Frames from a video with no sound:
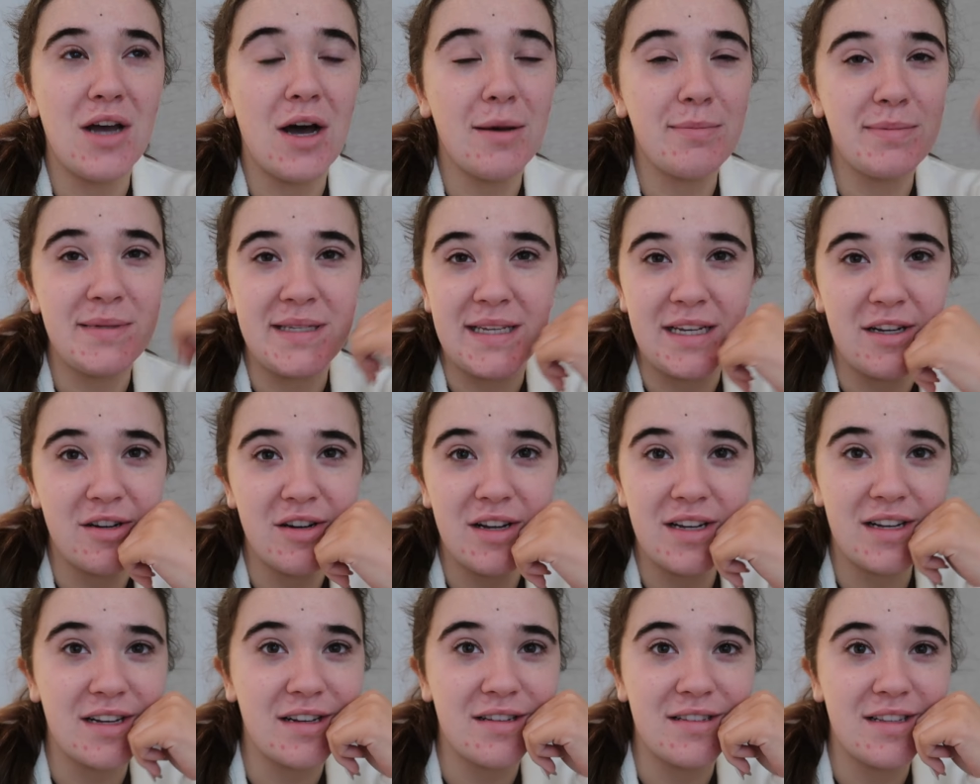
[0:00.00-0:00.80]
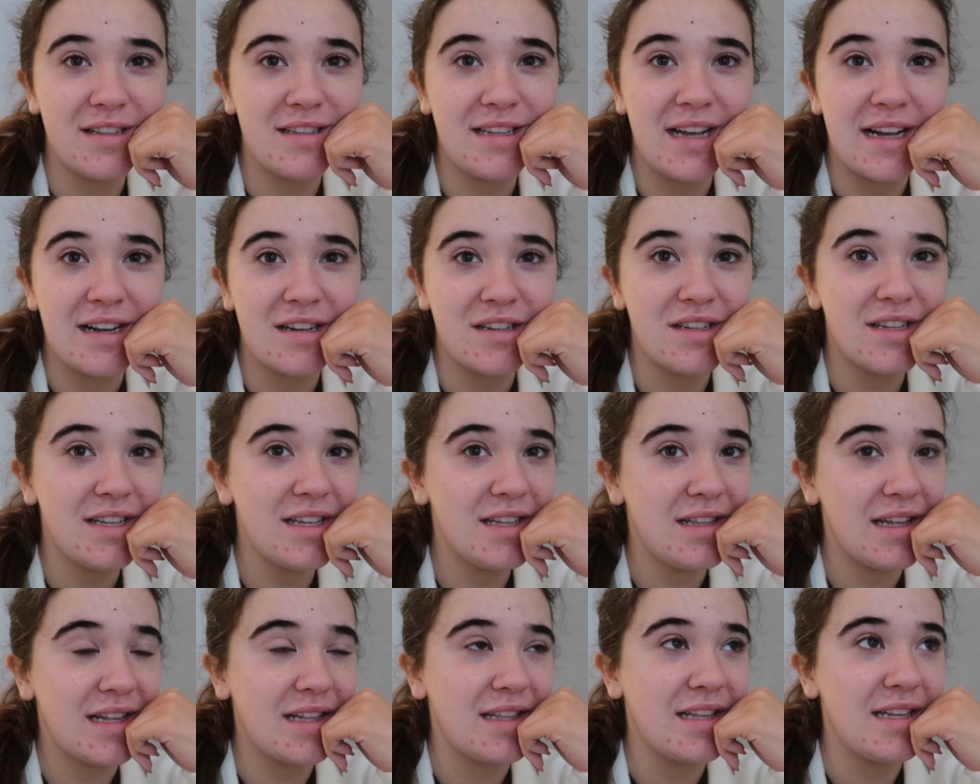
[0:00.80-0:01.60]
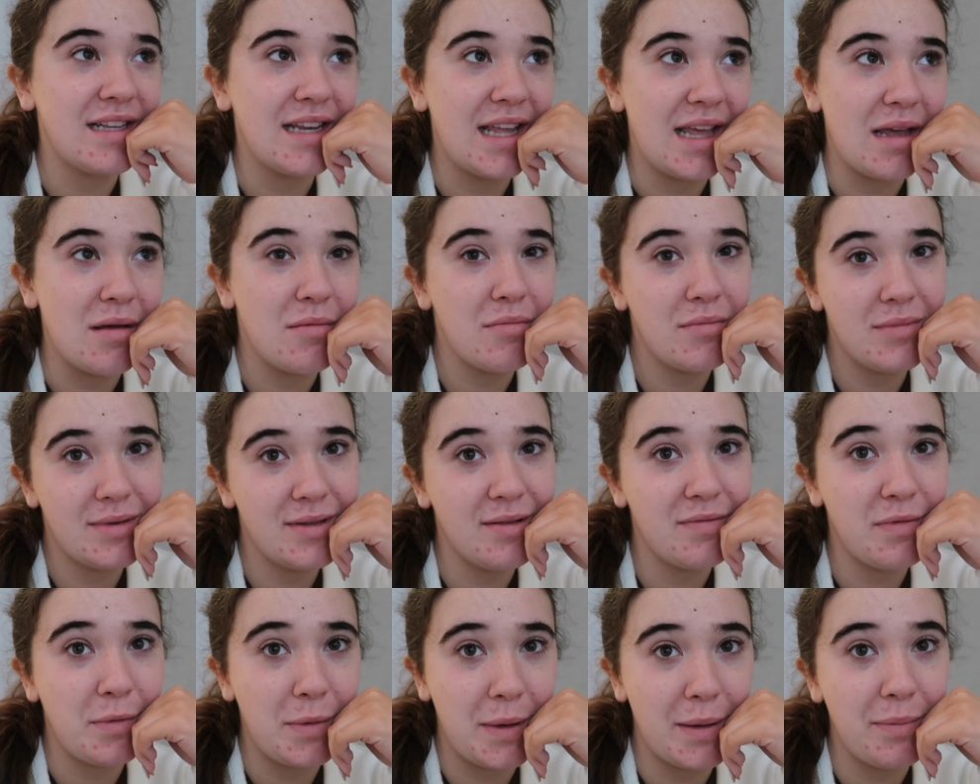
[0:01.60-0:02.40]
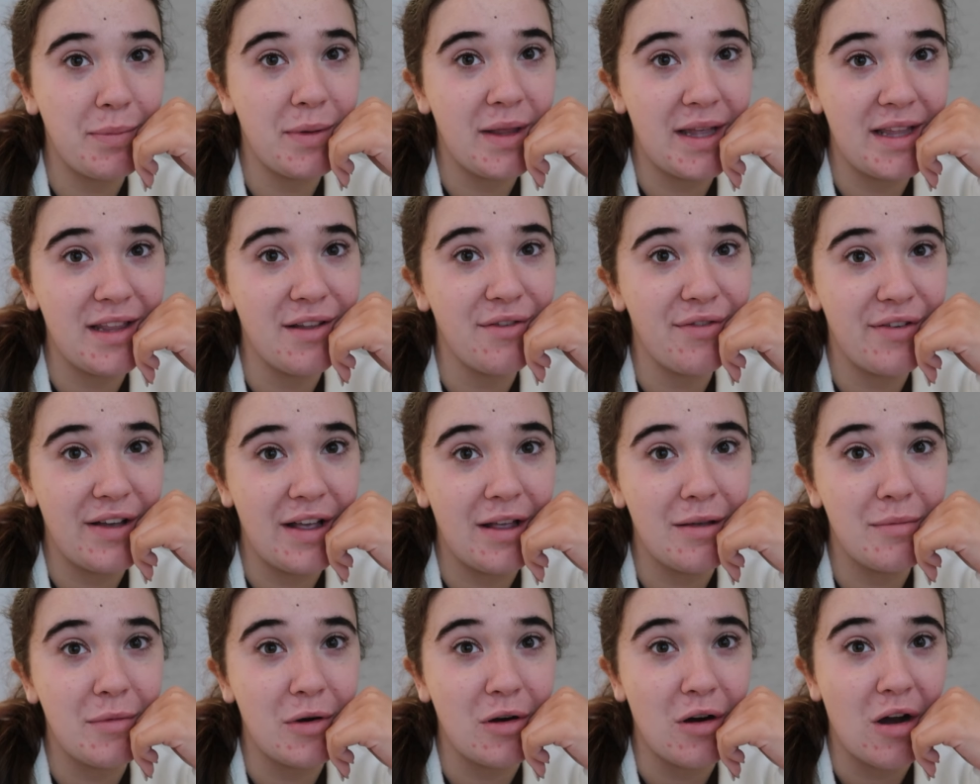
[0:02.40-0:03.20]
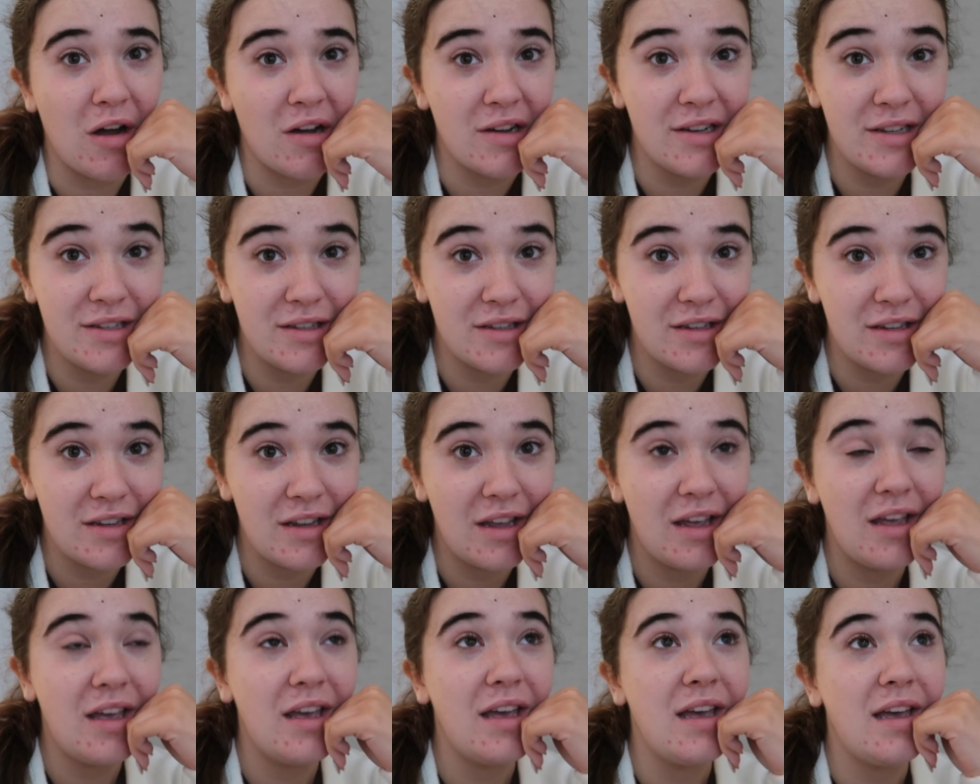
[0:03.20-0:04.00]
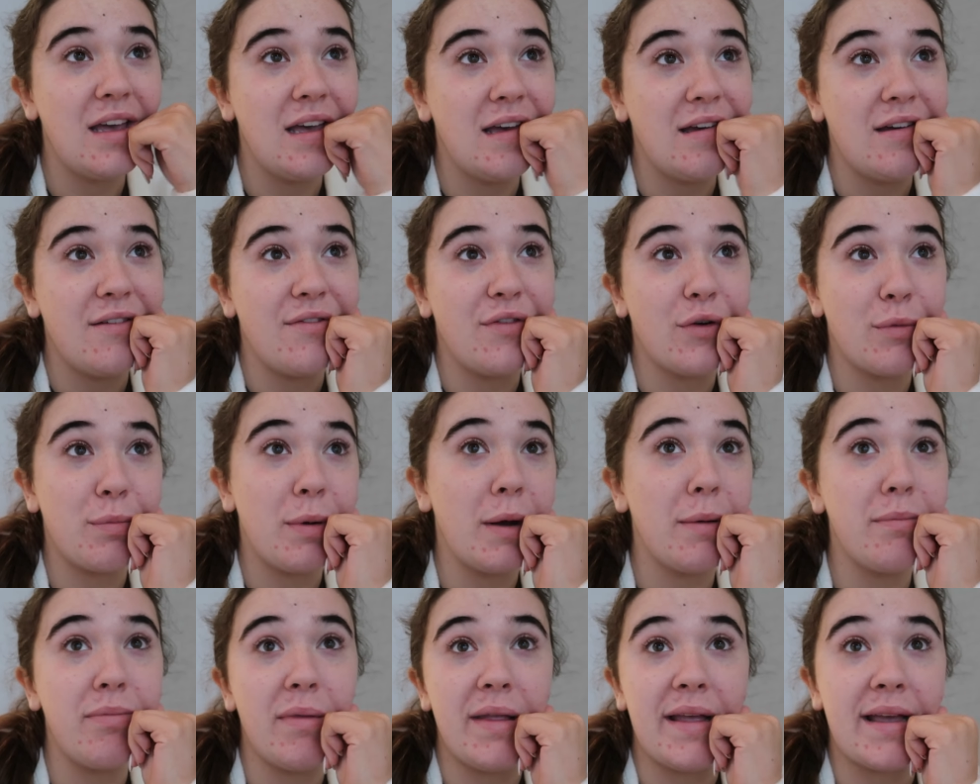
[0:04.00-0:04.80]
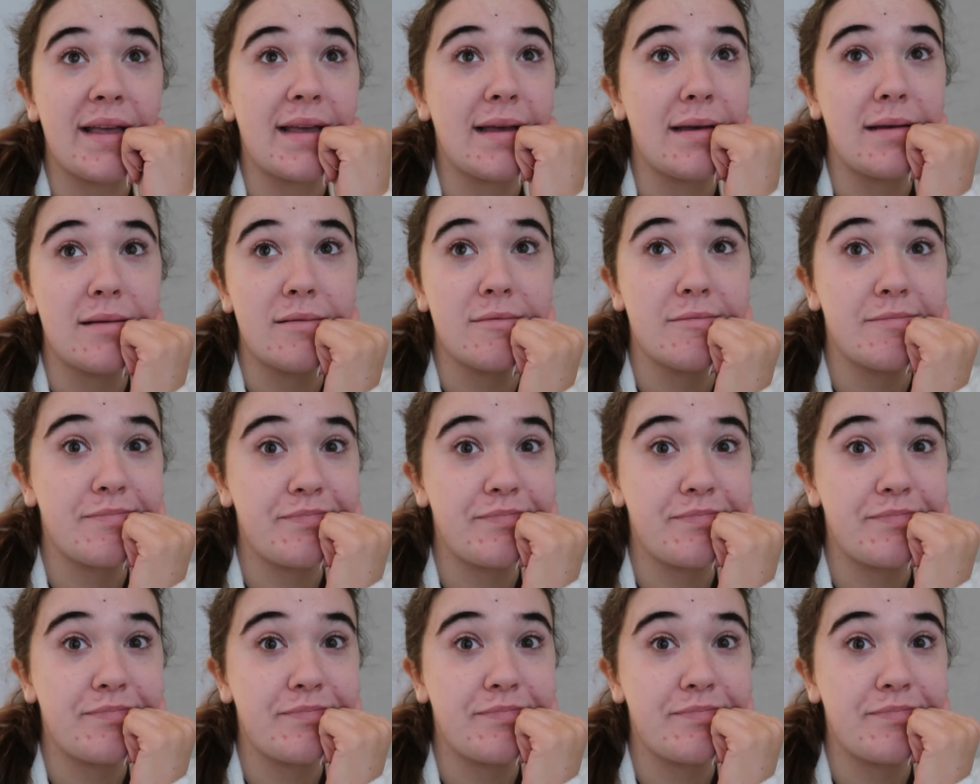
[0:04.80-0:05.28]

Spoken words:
top secret, because it's actually like the names of the people in the film are out for public,